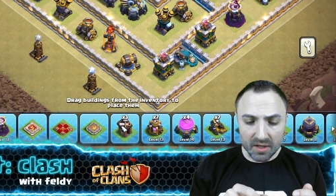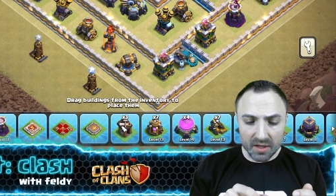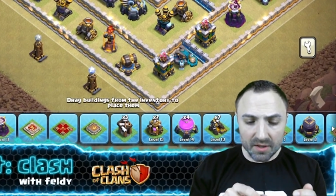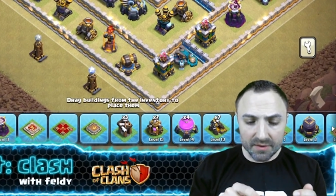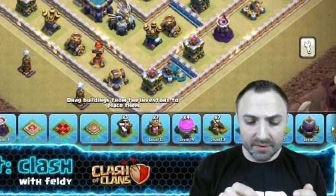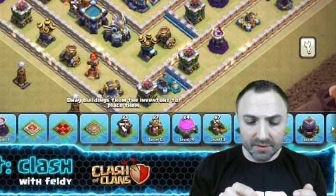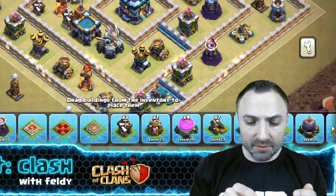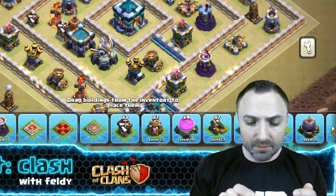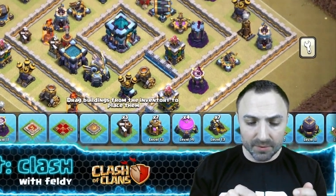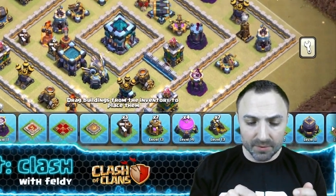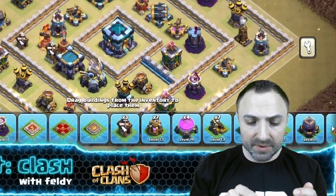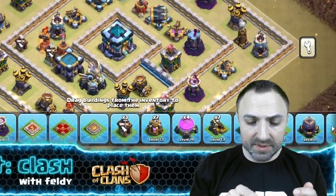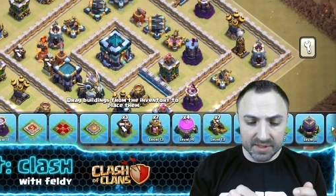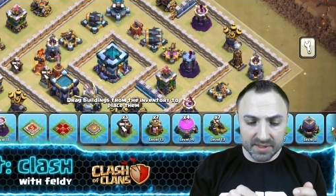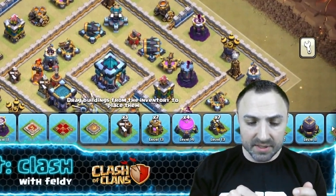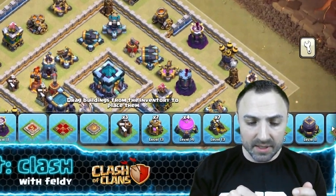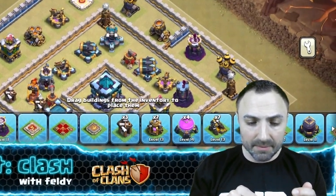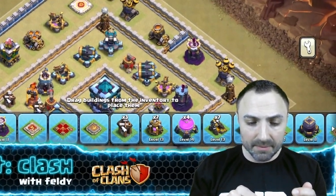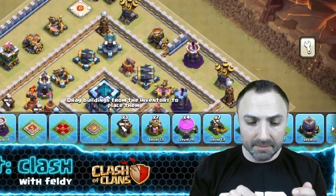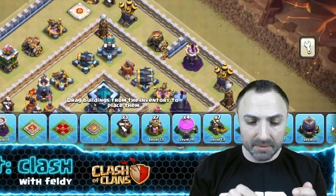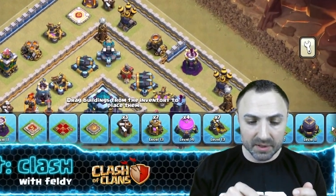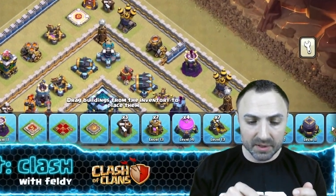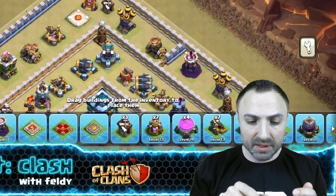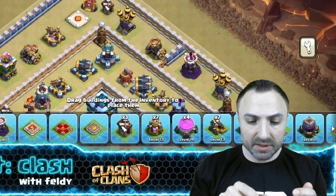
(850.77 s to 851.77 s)
the reason
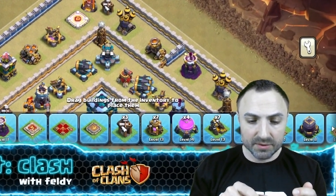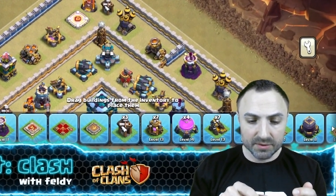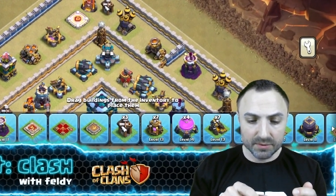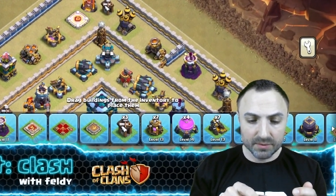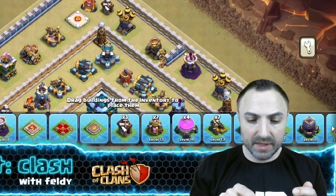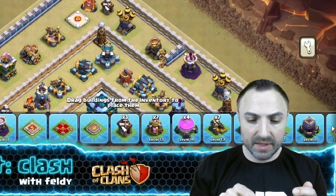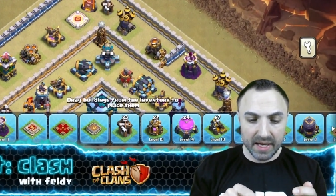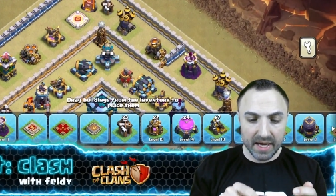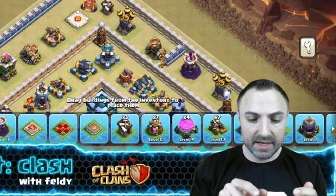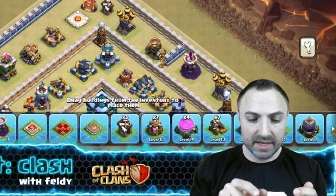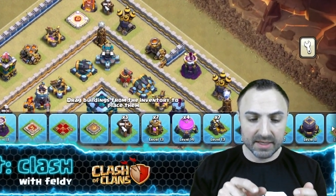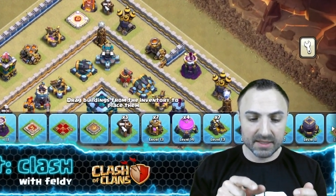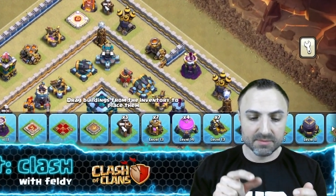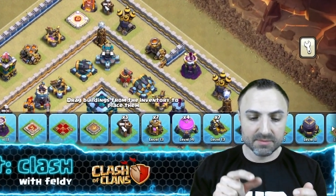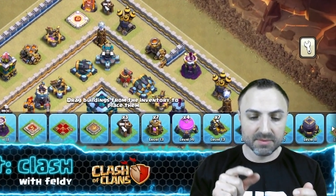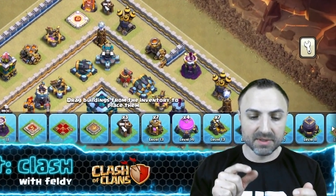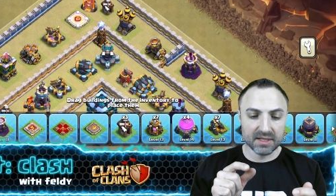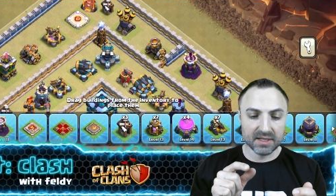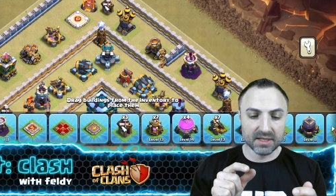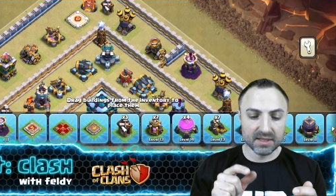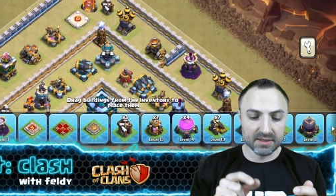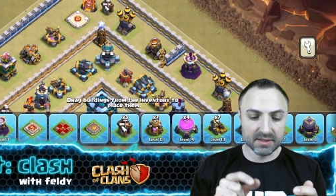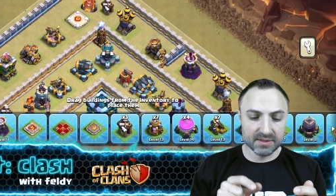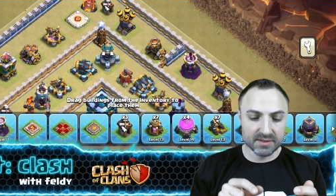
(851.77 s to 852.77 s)
I'm going to do that is
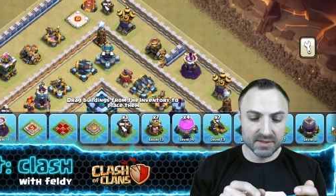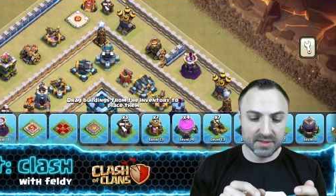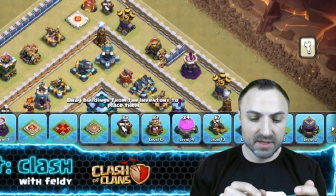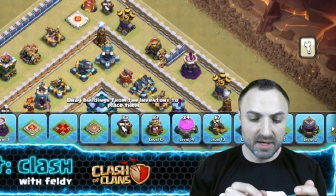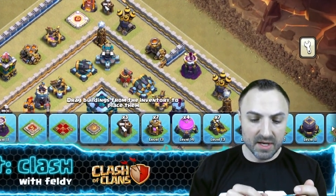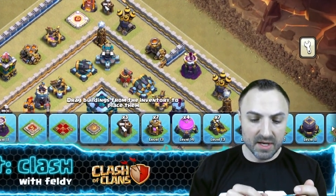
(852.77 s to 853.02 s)
because